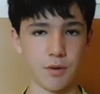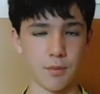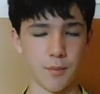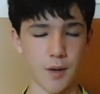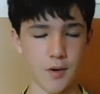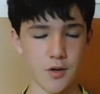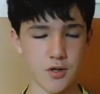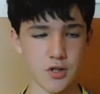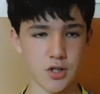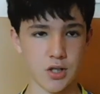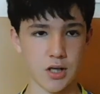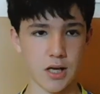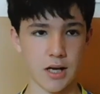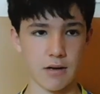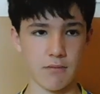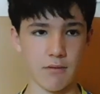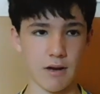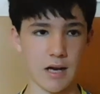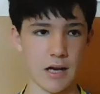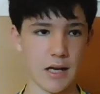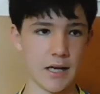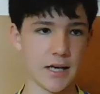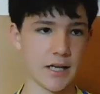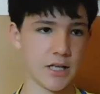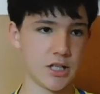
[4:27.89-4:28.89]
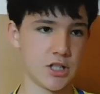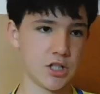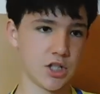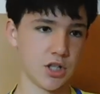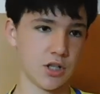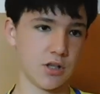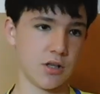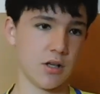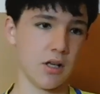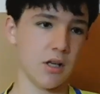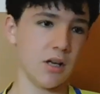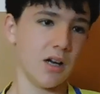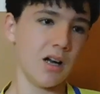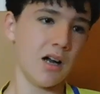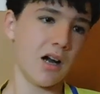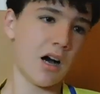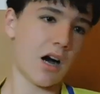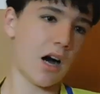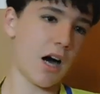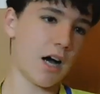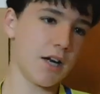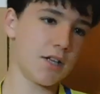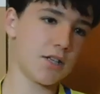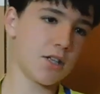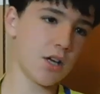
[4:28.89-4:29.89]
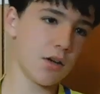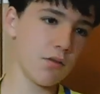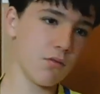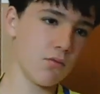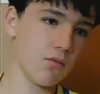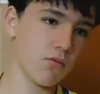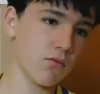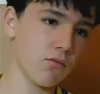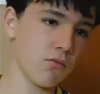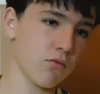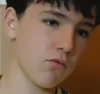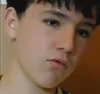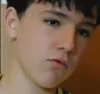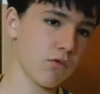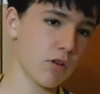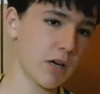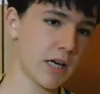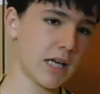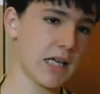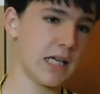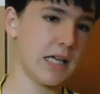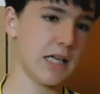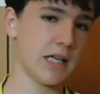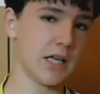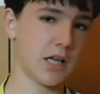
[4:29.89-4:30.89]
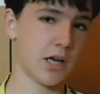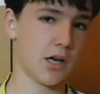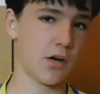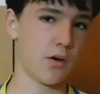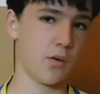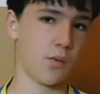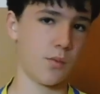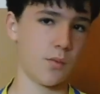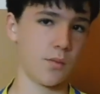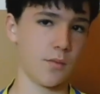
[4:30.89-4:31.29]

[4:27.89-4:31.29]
promotion and relegation? I don't really know.